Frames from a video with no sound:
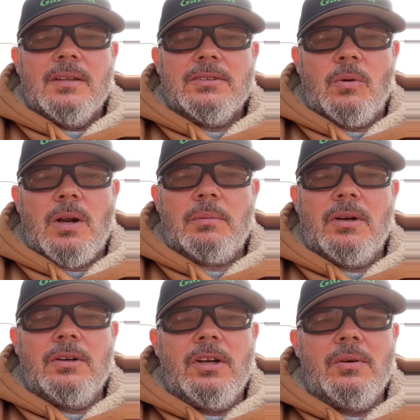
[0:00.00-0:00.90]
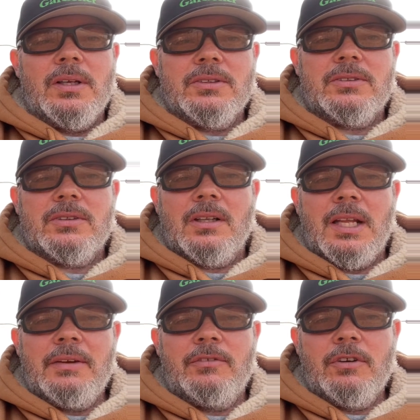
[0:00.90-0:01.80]
So what I'm going to do is
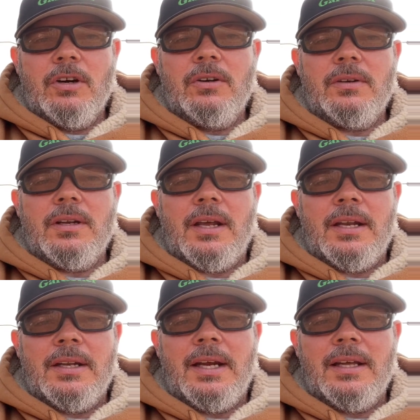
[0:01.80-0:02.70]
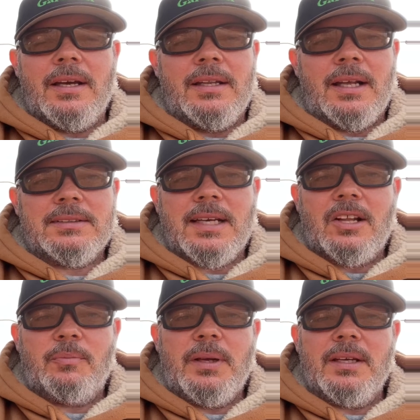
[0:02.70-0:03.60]
leave Groot and Nina in that
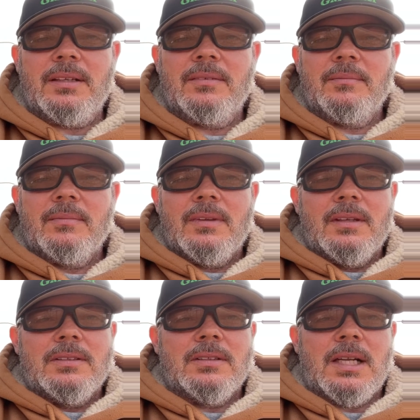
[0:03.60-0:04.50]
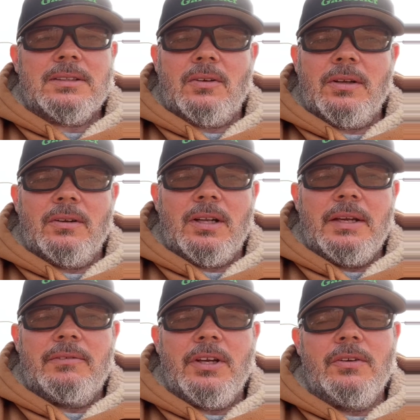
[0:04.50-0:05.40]
south pen. So that's only going to
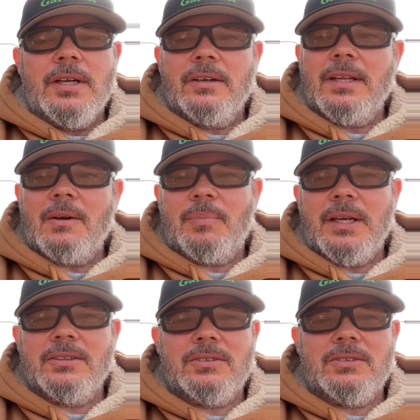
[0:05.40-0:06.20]
leave 2 deer in that pen.